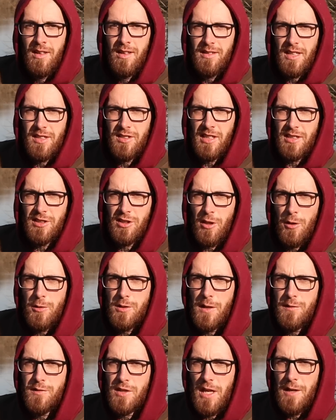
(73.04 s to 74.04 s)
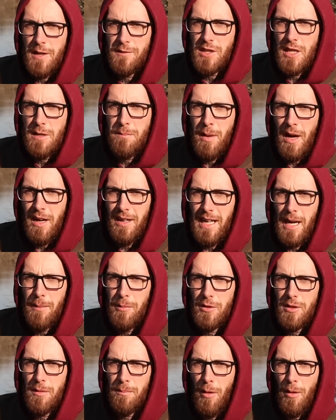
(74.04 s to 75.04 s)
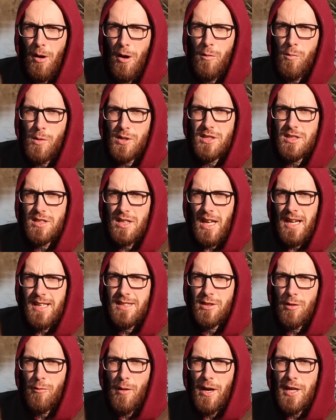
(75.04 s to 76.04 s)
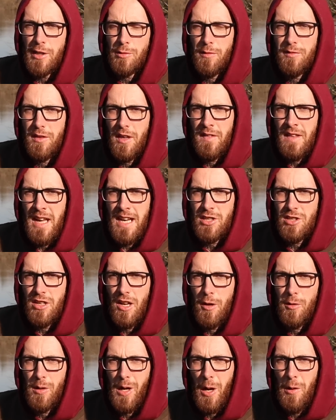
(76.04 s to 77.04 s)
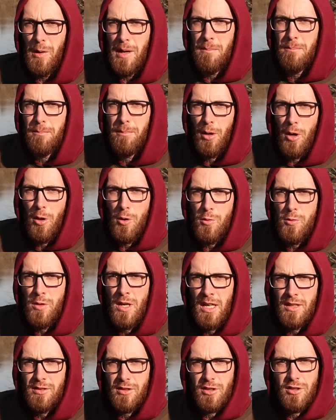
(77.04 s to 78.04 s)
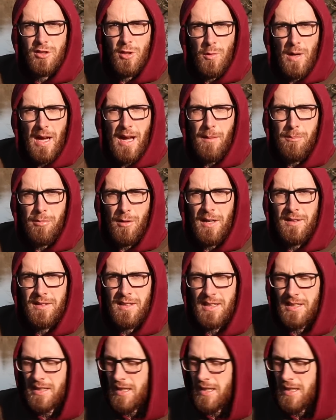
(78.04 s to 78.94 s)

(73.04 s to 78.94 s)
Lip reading: There's an exclusive TFT butt cap on the bottom, which is laser etched with the Nash logo in blue to suit our branding